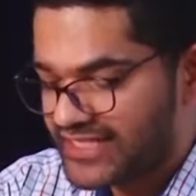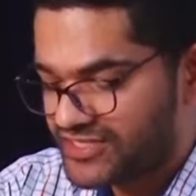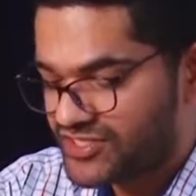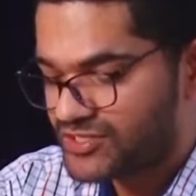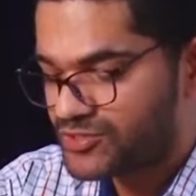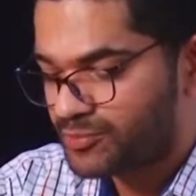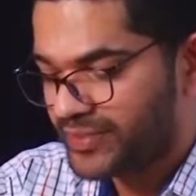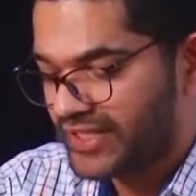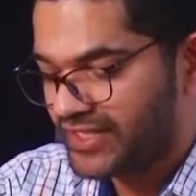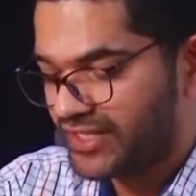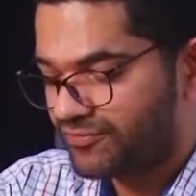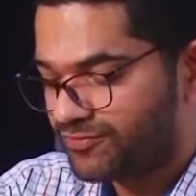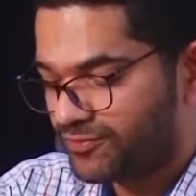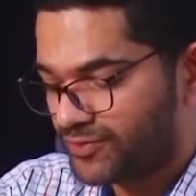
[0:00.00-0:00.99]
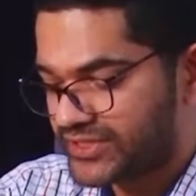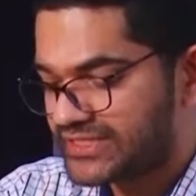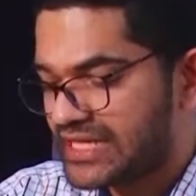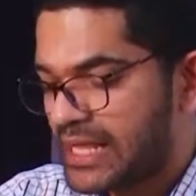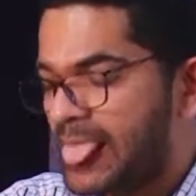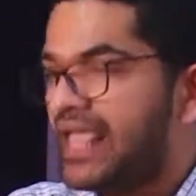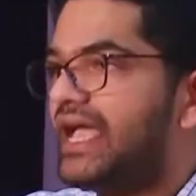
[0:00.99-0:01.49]
a superior
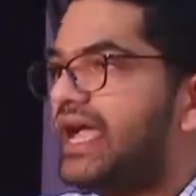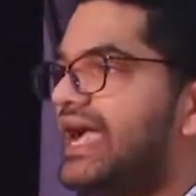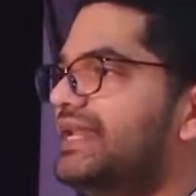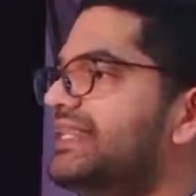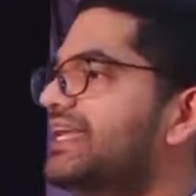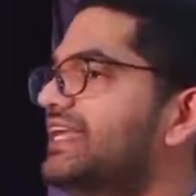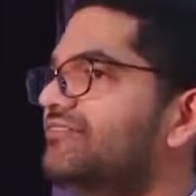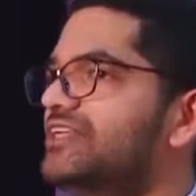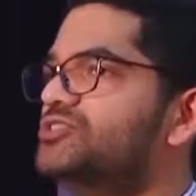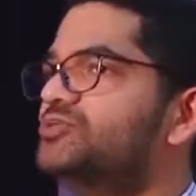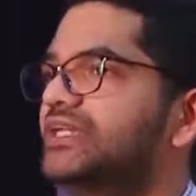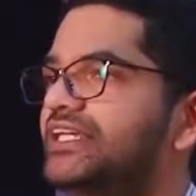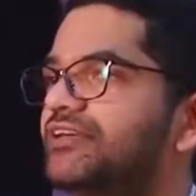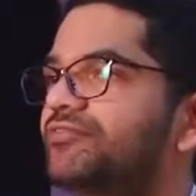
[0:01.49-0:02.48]
force. And then eventually